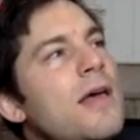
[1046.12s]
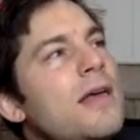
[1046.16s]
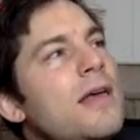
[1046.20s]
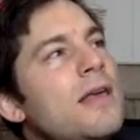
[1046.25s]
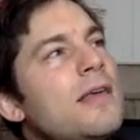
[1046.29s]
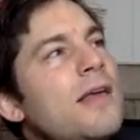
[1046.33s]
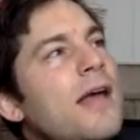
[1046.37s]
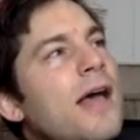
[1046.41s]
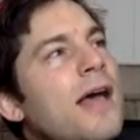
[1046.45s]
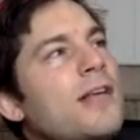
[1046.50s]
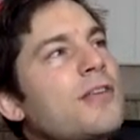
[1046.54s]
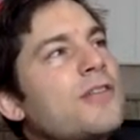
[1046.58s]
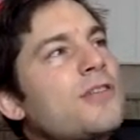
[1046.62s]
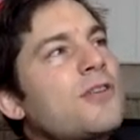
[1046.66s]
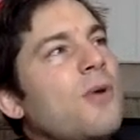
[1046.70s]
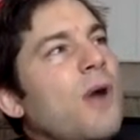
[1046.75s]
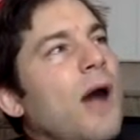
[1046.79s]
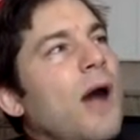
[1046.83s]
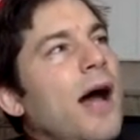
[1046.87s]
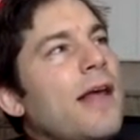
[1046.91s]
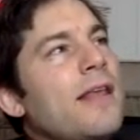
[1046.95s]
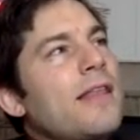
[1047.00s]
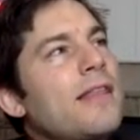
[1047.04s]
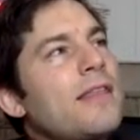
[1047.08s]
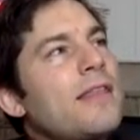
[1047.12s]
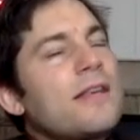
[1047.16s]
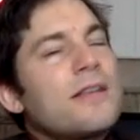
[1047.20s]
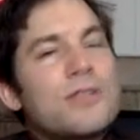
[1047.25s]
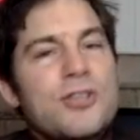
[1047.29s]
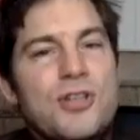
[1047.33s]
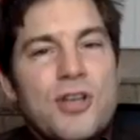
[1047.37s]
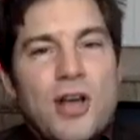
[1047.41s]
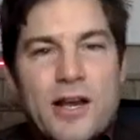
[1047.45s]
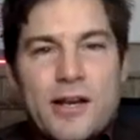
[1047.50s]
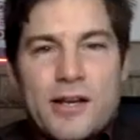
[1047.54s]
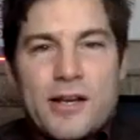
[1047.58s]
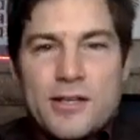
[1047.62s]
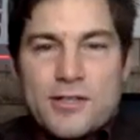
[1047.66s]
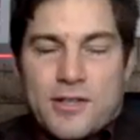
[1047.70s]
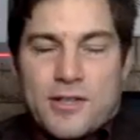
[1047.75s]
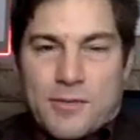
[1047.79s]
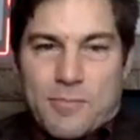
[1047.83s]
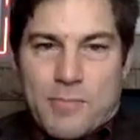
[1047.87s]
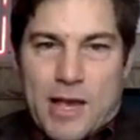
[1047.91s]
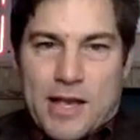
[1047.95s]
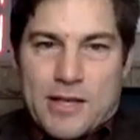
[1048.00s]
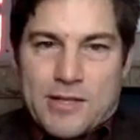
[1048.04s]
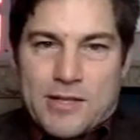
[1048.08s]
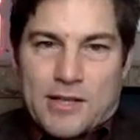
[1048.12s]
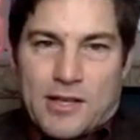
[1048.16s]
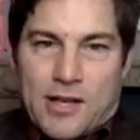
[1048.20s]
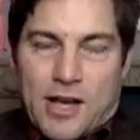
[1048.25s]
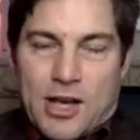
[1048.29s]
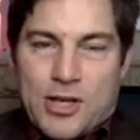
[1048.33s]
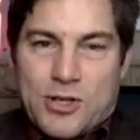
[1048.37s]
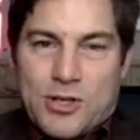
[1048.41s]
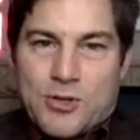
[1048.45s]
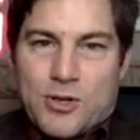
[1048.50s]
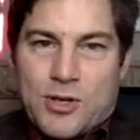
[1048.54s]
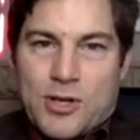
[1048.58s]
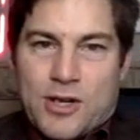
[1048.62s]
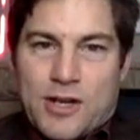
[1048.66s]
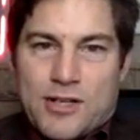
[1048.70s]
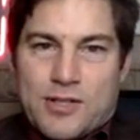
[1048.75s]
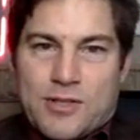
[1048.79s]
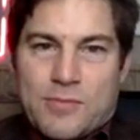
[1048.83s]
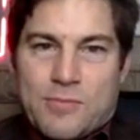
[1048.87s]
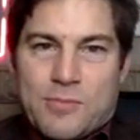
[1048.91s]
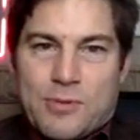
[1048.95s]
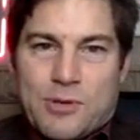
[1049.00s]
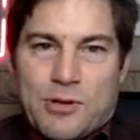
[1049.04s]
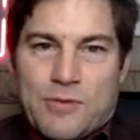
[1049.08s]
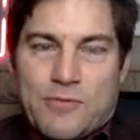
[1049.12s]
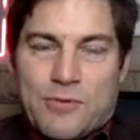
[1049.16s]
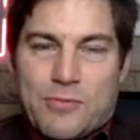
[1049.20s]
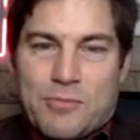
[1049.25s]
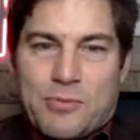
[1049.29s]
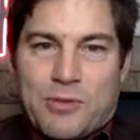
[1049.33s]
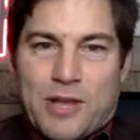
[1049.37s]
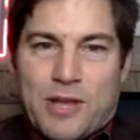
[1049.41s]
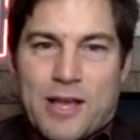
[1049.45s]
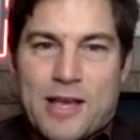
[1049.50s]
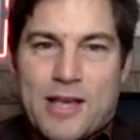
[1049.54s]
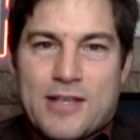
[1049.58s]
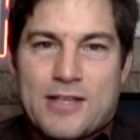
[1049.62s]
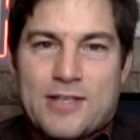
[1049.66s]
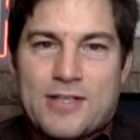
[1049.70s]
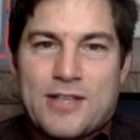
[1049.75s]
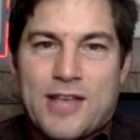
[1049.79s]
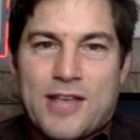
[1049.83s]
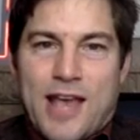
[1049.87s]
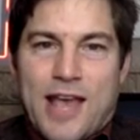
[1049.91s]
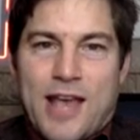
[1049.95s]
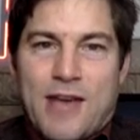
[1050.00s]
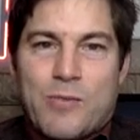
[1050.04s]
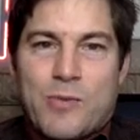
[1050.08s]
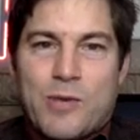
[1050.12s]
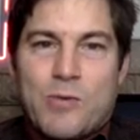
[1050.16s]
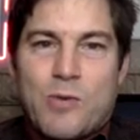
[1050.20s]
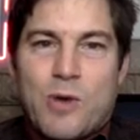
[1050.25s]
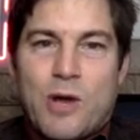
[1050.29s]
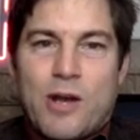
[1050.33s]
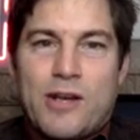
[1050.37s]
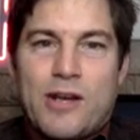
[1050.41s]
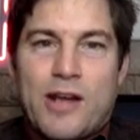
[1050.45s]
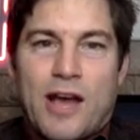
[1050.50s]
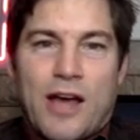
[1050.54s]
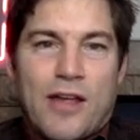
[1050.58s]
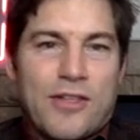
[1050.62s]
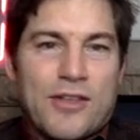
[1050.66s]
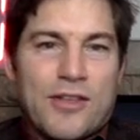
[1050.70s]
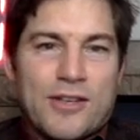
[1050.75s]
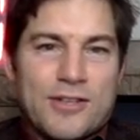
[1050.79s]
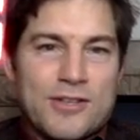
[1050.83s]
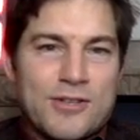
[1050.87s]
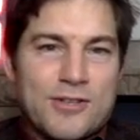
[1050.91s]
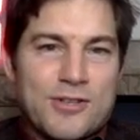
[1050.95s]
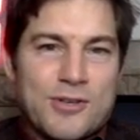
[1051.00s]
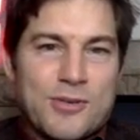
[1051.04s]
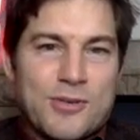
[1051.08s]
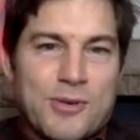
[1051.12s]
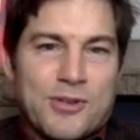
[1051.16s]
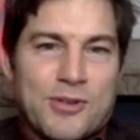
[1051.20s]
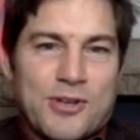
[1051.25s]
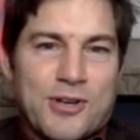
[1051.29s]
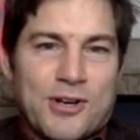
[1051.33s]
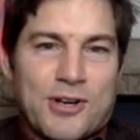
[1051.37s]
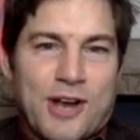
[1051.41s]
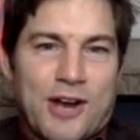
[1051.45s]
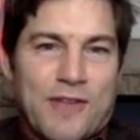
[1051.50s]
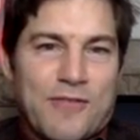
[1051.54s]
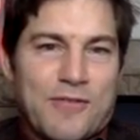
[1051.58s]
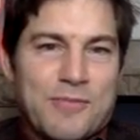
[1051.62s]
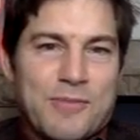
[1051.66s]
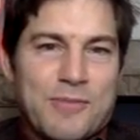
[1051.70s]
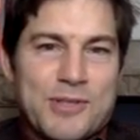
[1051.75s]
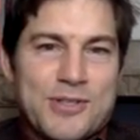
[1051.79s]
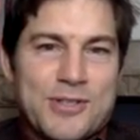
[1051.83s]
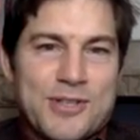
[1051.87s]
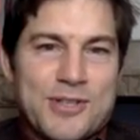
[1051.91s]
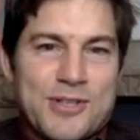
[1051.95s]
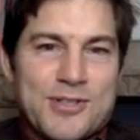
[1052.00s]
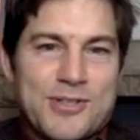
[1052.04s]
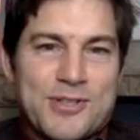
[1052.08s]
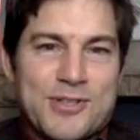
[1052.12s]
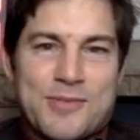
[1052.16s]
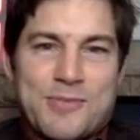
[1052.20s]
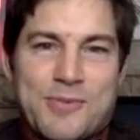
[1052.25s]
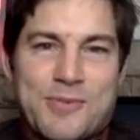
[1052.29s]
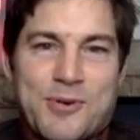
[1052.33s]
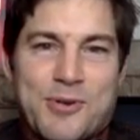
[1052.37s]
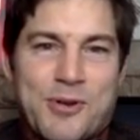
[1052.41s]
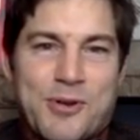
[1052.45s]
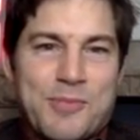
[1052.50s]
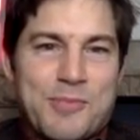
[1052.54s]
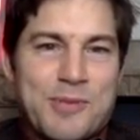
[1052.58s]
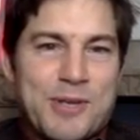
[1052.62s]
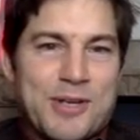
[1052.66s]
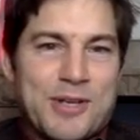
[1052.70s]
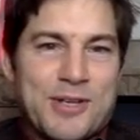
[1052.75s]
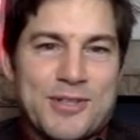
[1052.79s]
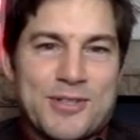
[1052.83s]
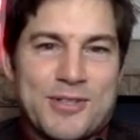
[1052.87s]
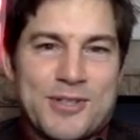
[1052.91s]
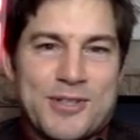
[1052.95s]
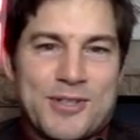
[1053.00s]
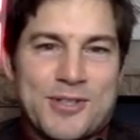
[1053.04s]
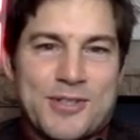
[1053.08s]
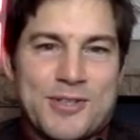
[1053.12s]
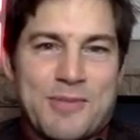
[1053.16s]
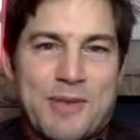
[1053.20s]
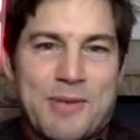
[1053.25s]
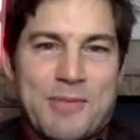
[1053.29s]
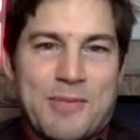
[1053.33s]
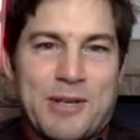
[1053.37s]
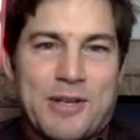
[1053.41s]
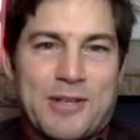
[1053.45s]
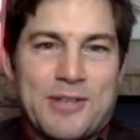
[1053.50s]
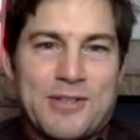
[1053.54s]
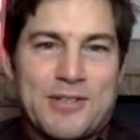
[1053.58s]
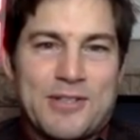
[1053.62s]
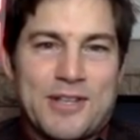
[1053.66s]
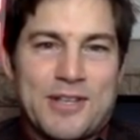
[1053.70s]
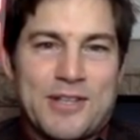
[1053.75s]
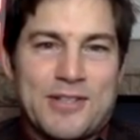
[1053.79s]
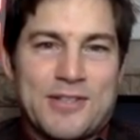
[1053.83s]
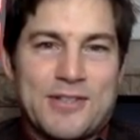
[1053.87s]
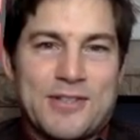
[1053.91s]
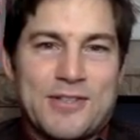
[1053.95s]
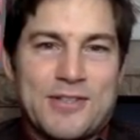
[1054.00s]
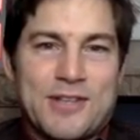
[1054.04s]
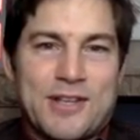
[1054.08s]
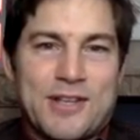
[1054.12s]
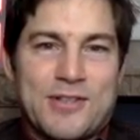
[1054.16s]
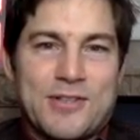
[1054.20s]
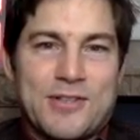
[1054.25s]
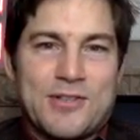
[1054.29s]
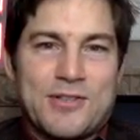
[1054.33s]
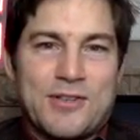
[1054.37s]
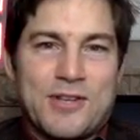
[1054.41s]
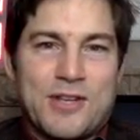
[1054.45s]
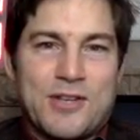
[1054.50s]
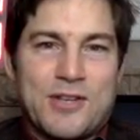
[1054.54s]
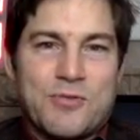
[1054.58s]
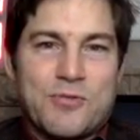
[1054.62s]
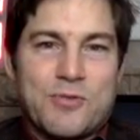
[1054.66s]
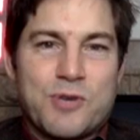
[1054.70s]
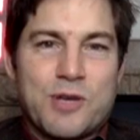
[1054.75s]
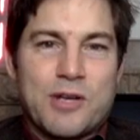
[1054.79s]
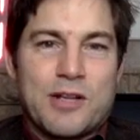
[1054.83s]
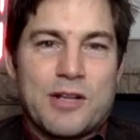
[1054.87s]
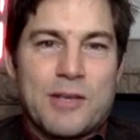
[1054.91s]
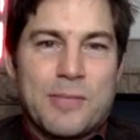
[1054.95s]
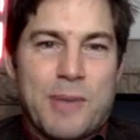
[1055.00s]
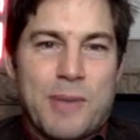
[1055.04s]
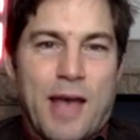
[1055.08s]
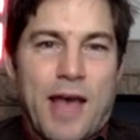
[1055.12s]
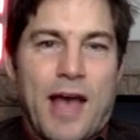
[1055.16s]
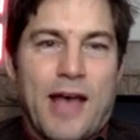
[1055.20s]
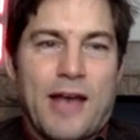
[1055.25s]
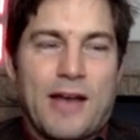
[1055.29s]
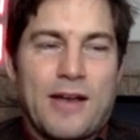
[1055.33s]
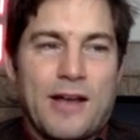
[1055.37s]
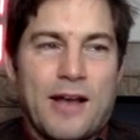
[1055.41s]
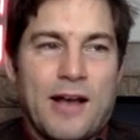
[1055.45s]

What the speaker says: yeah, so I think China is an amazing country and it's a beautiful place, and we want nothing to do with their government system or their media system. I mean, it's really bad.